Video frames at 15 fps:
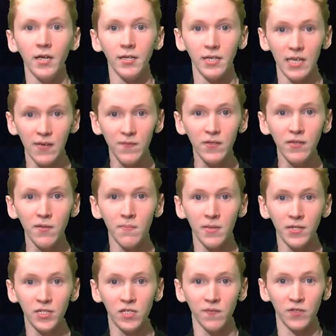Even in the
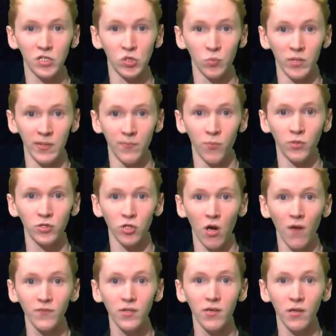midst of a sweep, which
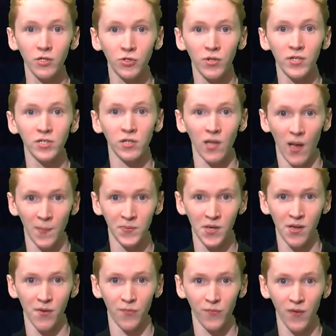often illustrates a
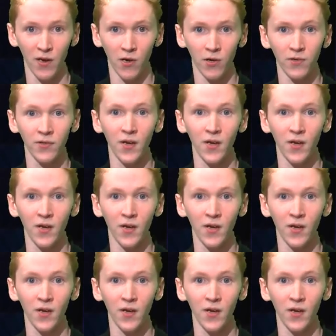lopsided affair,